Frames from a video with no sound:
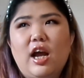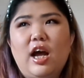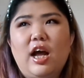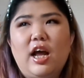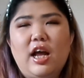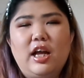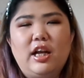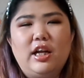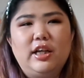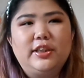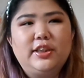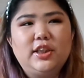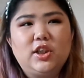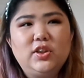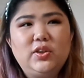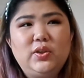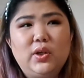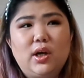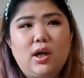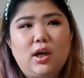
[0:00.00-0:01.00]
and it's
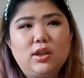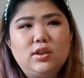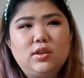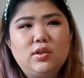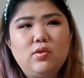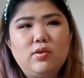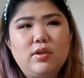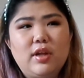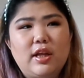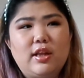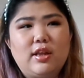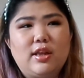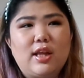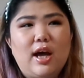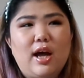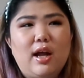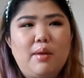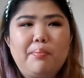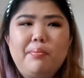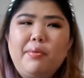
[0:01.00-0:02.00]
also like
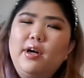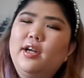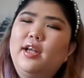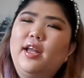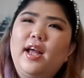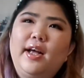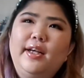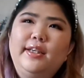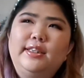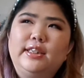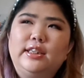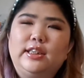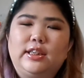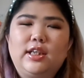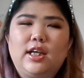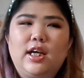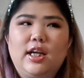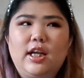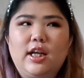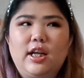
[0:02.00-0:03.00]
that podcast is
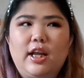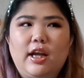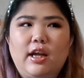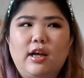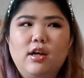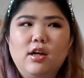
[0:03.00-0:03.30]
kind of like